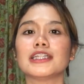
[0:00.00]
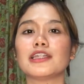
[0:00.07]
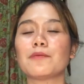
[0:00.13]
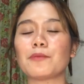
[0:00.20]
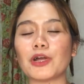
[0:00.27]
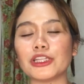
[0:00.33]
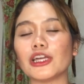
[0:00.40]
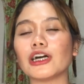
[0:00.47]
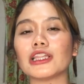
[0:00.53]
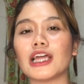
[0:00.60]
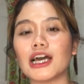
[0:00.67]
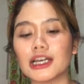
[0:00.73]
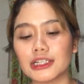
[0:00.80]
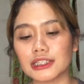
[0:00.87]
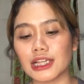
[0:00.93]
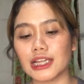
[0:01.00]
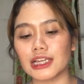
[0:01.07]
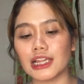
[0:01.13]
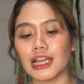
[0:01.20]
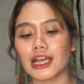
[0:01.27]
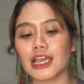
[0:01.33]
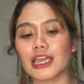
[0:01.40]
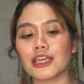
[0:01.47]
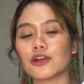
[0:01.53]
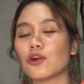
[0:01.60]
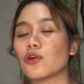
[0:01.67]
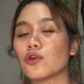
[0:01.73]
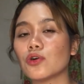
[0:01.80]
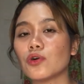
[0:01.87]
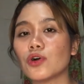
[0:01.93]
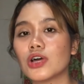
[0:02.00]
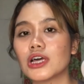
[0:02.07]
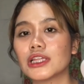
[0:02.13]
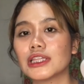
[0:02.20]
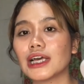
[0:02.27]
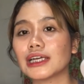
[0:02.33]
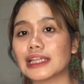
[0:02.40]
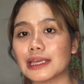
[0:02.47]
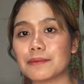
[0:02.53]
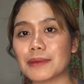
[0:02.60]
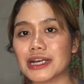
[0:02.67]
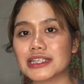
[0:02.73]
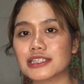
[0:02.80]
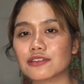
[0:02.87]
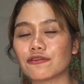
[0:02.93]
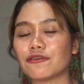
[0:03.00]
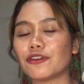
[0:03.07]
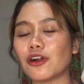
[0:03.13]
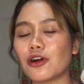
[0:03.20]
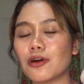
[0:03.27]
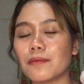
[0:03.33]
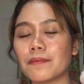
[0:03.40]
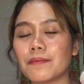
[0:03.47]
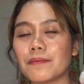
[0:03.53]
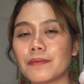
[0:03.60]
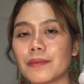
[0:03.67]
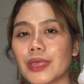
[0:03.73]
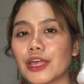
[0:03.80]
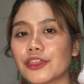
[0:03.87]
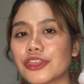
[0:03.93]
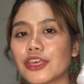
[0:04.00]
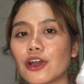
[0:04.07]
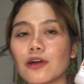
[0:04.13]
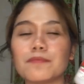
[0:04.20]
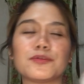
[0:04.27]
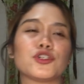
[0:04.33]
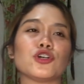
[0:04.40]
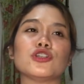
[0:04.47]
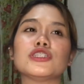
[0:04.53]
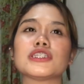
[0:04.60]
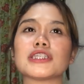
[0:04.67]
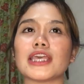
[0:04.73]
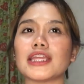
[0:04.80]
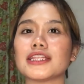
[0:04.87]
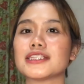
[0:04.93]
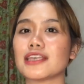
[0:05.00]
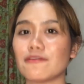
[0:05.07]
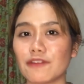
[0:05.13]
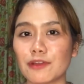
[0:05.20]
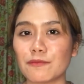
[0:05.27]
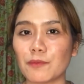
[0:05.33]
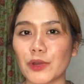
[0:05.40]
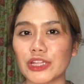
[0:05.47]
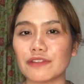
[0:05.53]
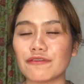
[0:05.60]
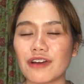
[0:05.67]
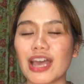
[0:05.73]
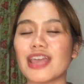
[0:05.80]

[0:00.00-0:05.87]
na product lang na nilagay ko na clay mask from Healthy Options. And 7.5